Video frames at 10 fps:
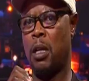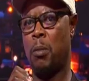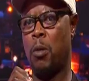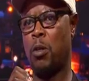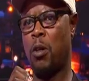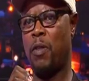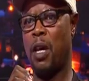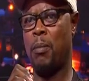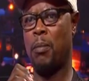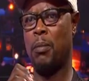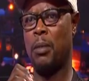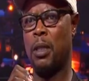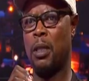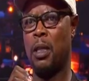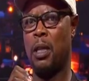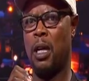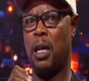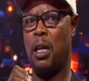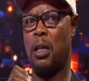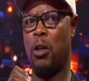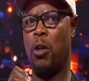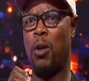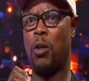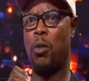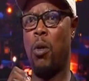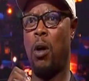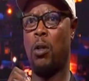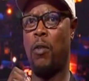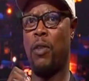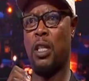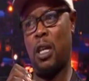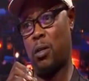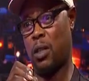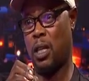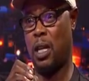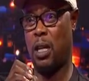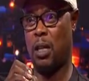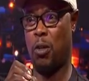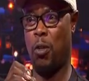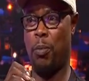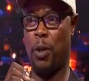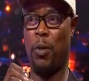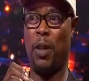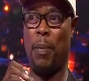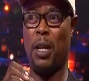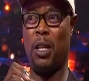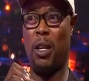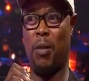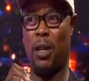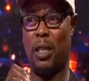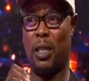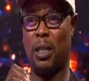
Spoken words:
most of them, they don't want to go out of this country and compete with the best in the world.